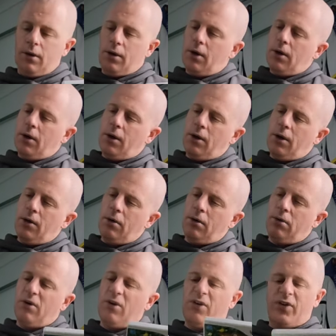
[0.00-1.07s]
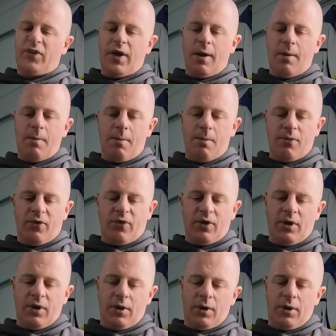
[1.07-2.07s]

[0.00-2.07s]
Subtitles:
Sims,